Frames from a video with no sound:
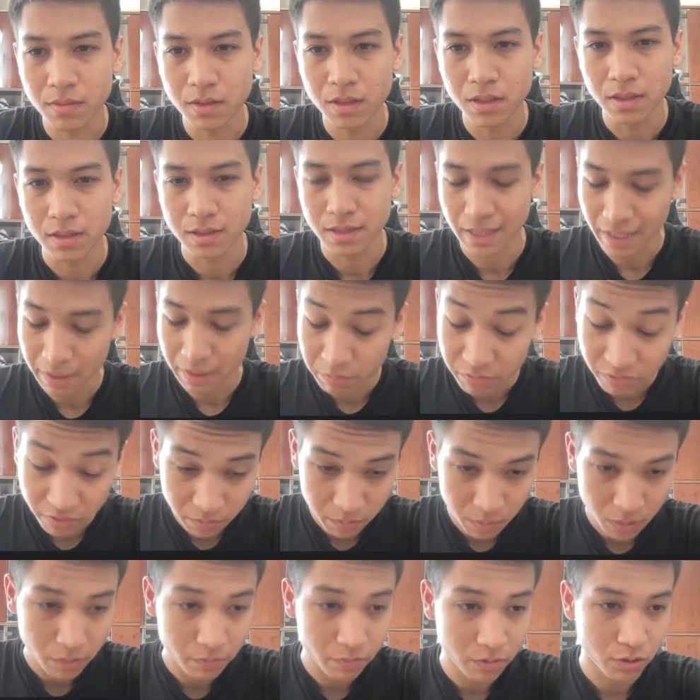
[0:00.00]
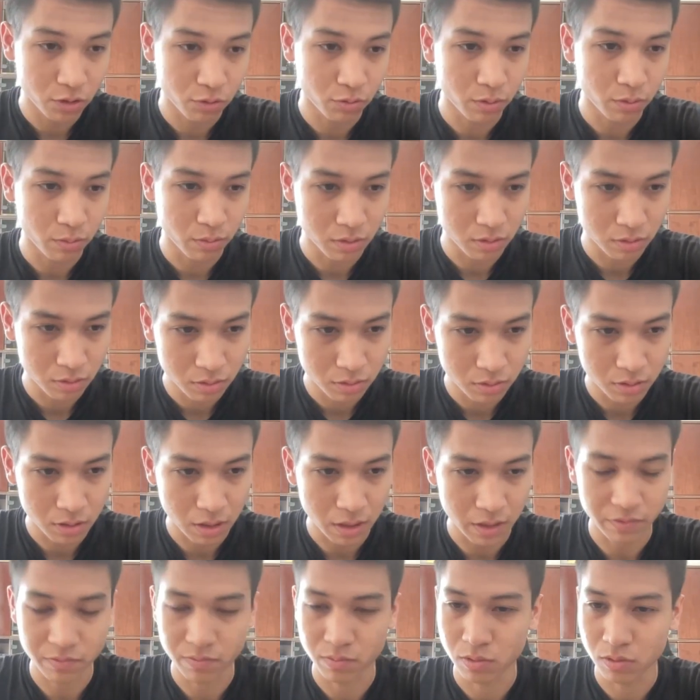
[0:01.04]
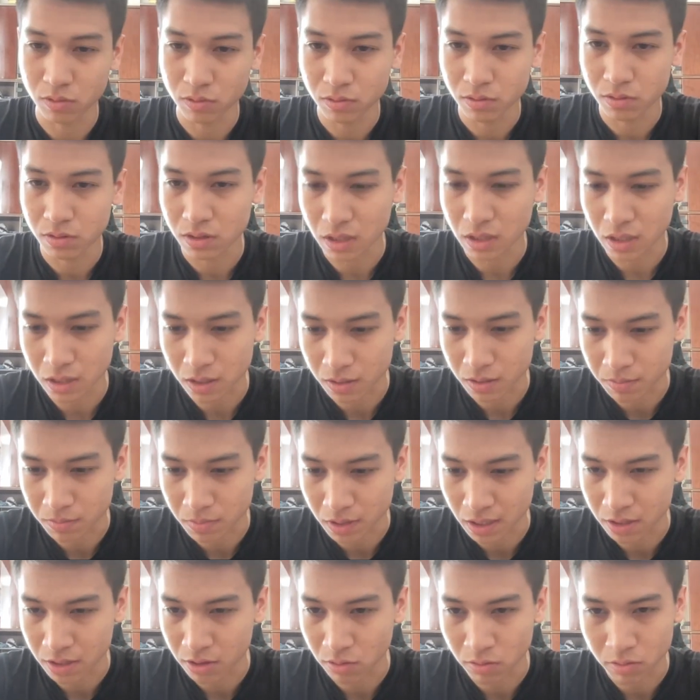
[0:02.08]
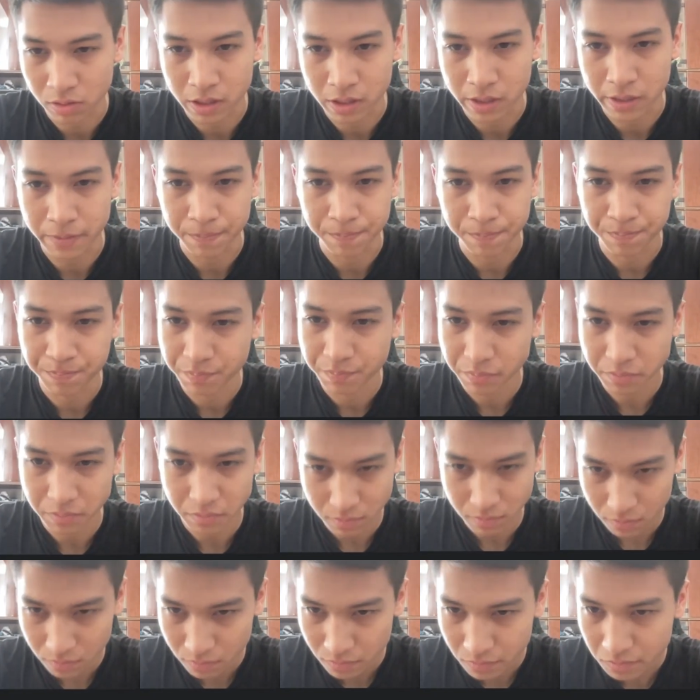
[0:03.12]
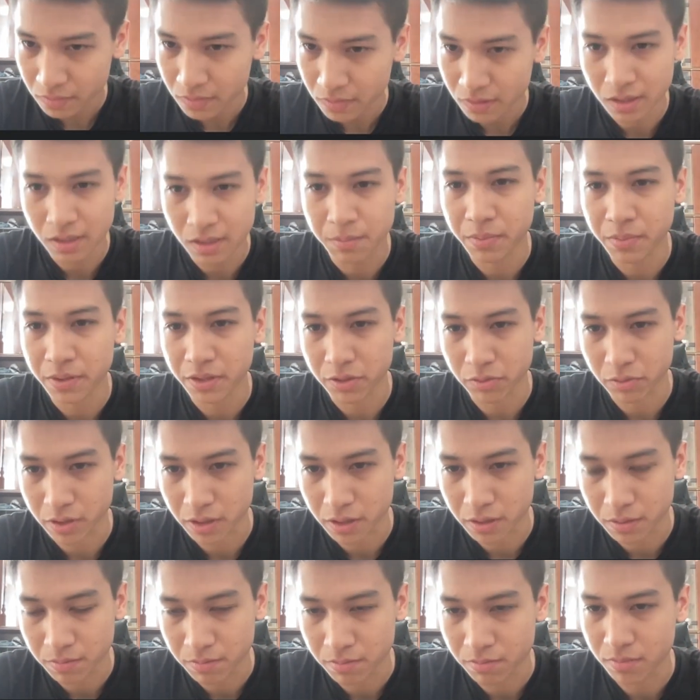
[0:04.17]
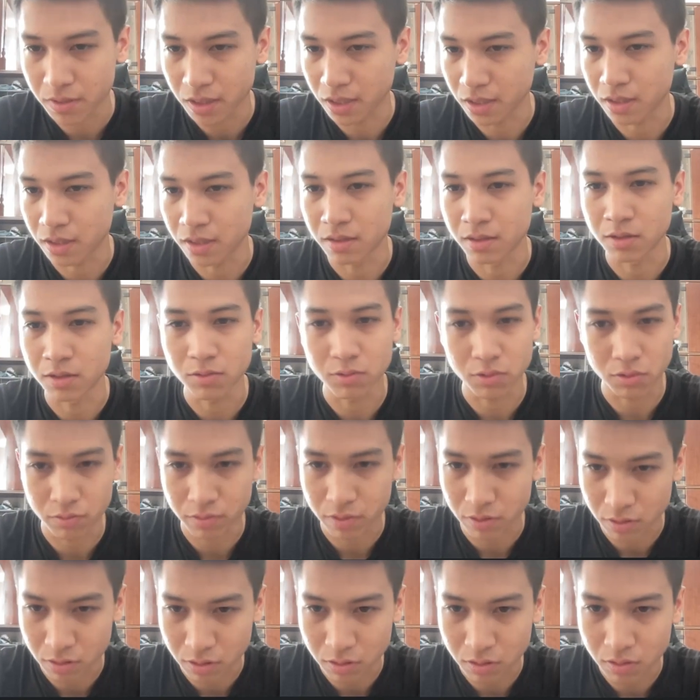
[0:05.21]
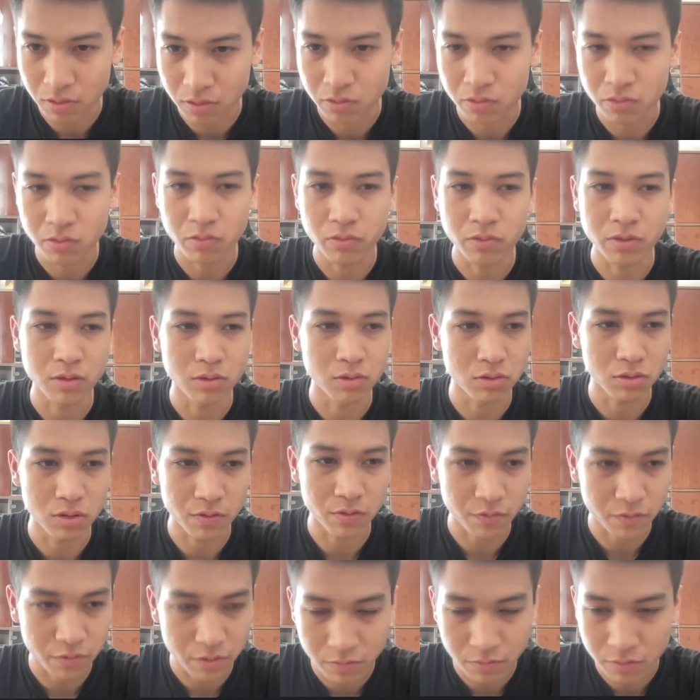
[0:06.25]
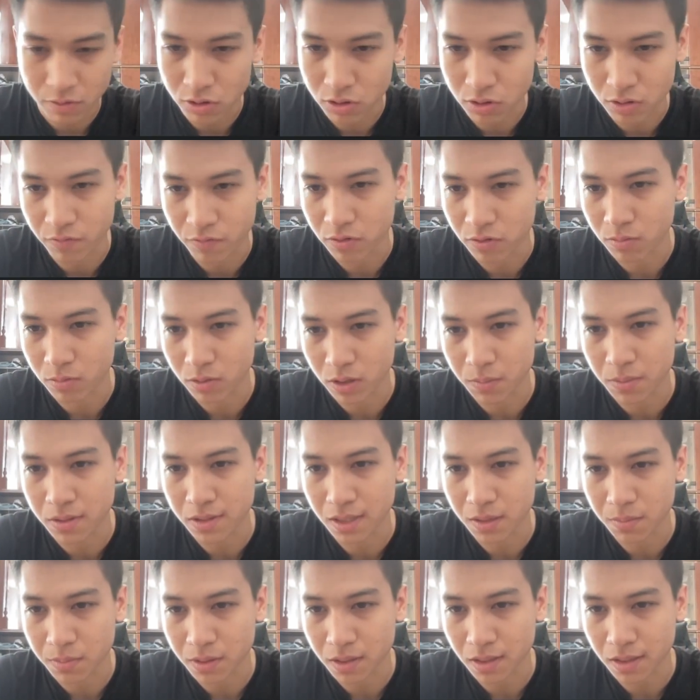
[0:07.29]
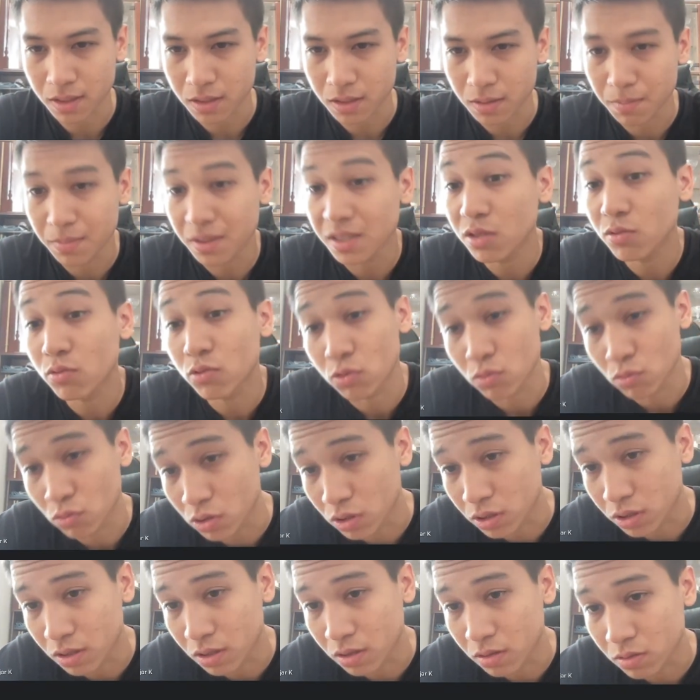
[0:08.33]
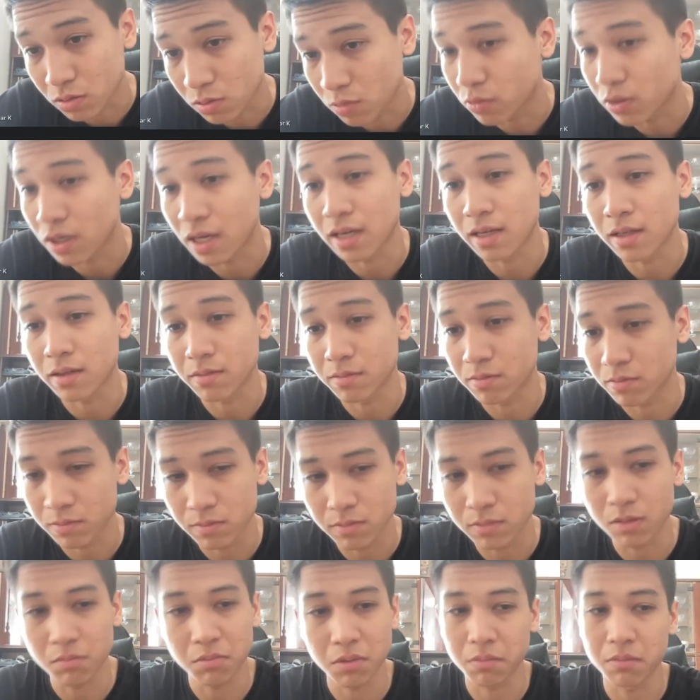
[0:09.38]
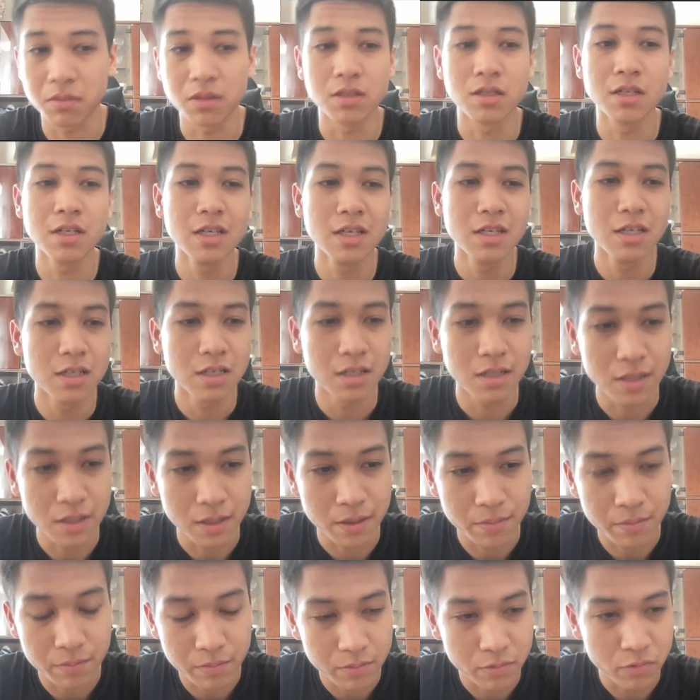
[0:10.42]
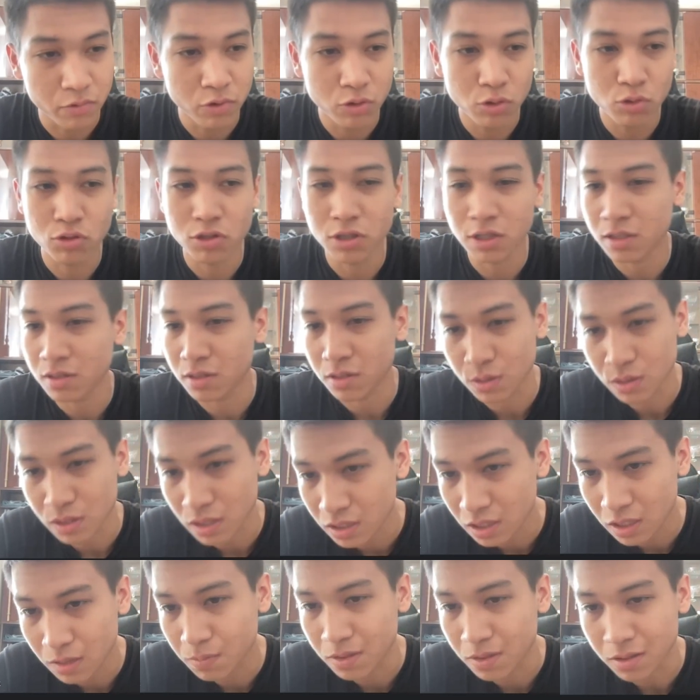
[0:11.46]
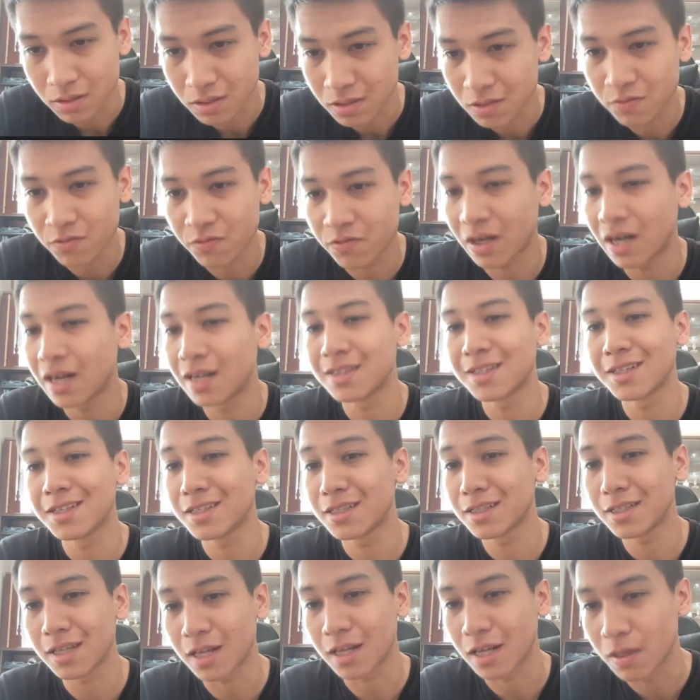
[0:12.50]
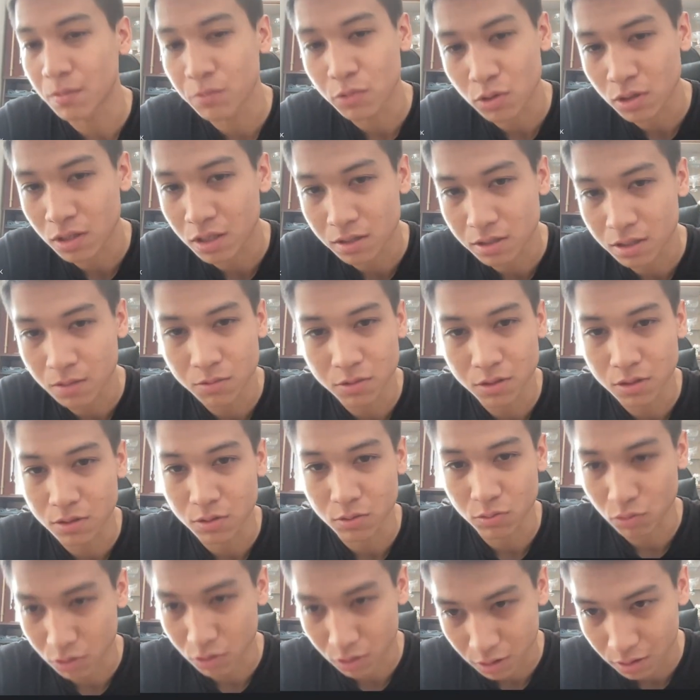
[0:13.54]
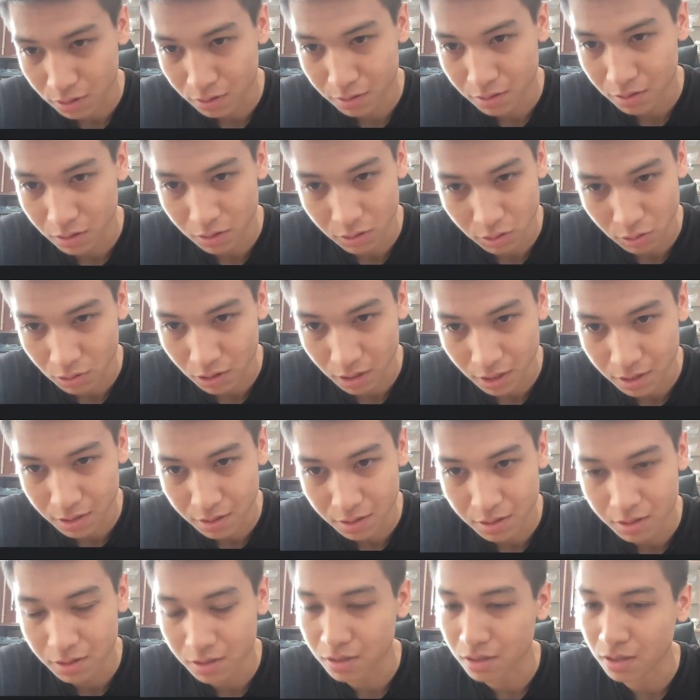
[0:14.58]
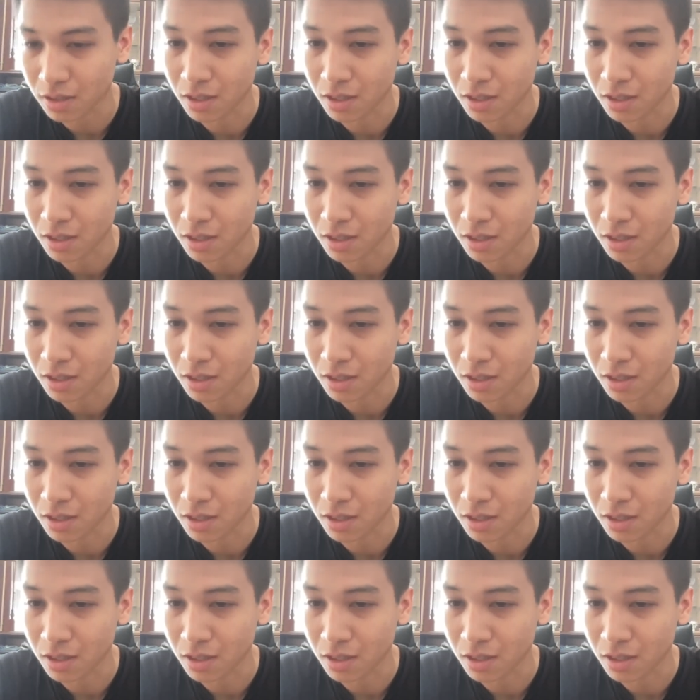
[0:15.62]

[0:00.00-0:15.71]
the MVP which we built had only MP3 and it was very slow. We used the free version from Rabbit API, but it was working. So we had, I mean, when you start a startup and finally, Alhamdulillah, something is working in your hands,